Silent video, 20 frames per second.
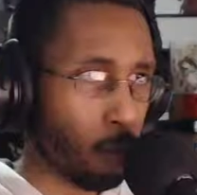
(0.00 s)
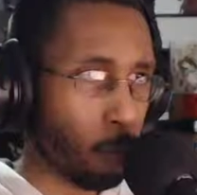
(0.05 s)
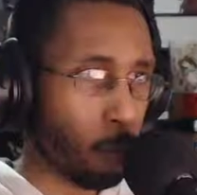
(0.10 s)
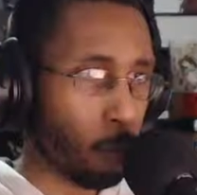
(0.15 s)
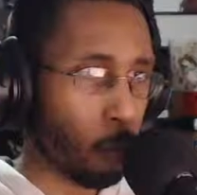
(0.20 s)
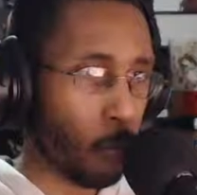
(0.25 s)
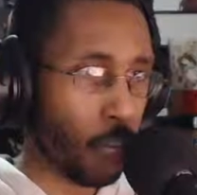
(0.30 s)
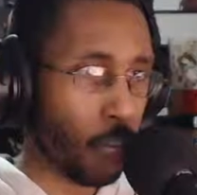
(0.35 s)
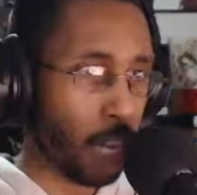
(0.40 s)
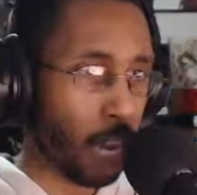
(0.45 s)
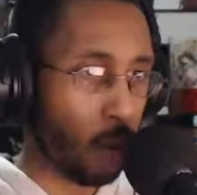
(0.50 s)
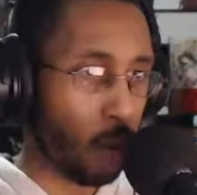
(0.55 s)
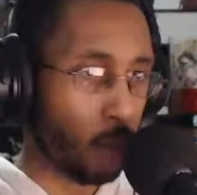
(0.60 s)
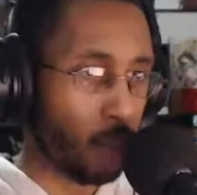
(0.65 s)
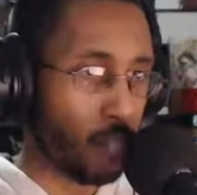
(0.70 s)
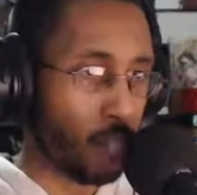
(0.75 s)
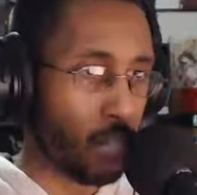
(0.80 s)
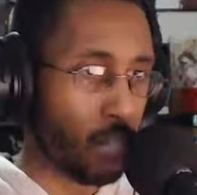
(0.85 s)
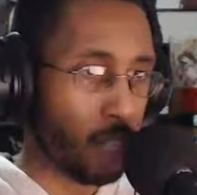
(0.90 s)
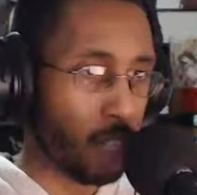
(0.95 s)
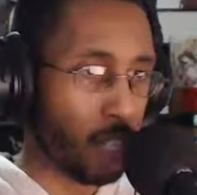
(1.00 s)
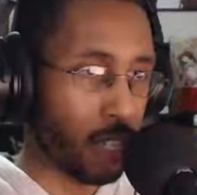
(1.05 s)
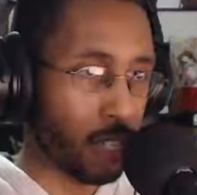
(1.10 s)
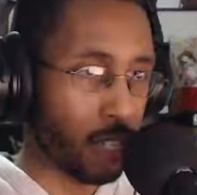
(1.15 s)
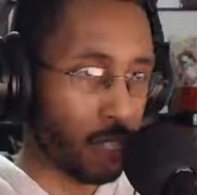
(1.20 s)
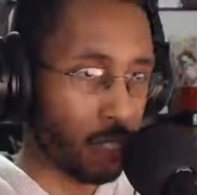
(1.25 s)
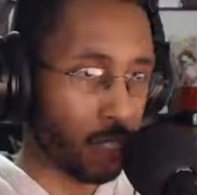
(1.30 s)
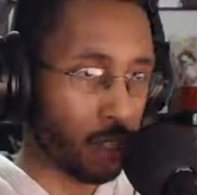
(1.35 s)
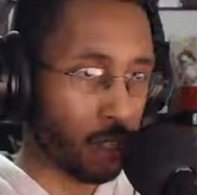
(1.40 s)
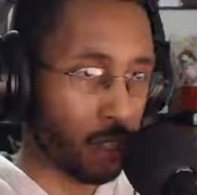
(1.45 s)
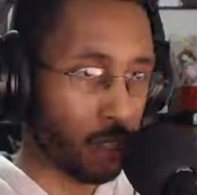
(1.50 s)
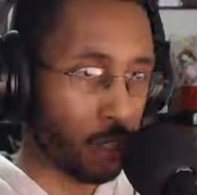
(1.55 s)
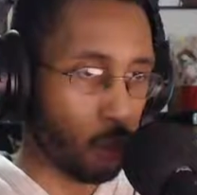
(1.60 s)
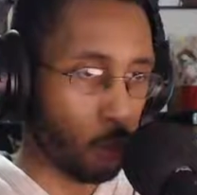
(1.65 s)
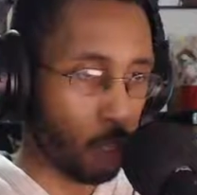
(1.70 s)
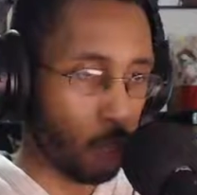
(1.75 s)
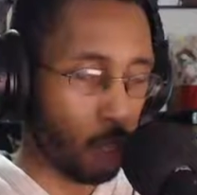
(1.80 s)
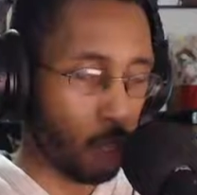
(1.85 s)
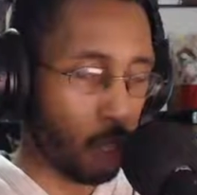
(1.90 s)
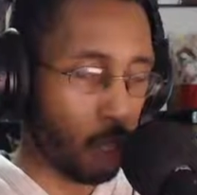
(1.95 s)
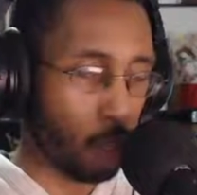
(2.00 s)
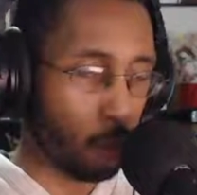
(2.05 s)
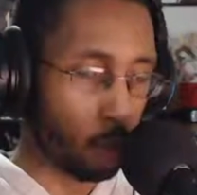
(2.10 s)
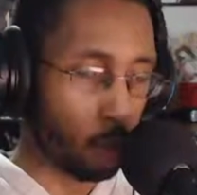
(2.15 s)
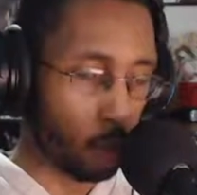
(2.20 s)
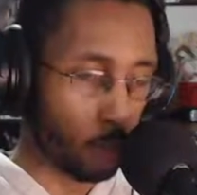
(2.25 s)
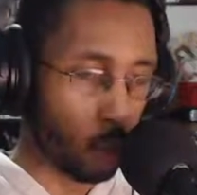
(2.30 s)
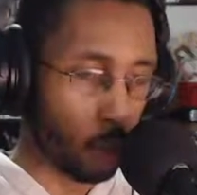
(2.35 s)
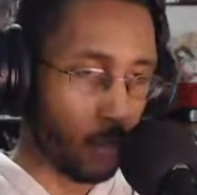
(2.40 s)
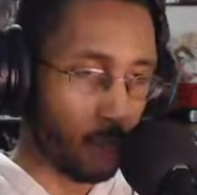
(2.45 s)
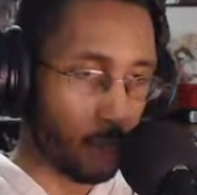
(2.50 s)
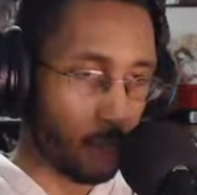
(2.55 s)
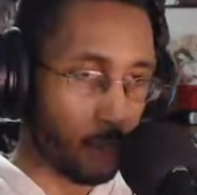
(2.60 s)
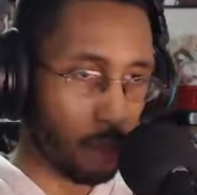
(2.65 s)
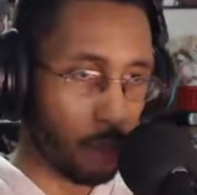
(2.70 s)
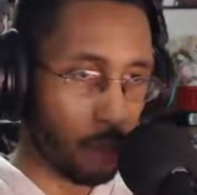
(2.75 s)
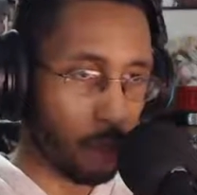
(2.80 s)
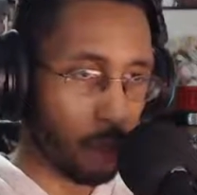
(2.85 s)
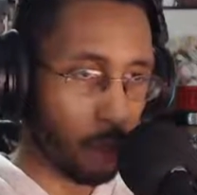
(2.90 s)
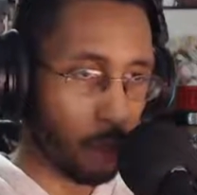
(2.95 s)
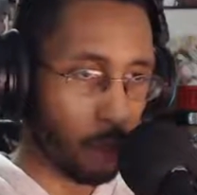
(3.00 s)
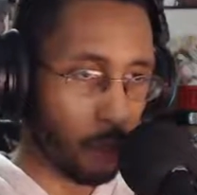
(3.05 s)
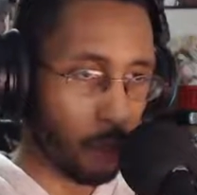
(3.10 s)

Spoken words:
putting out DVDs and Blu-rays and stuff,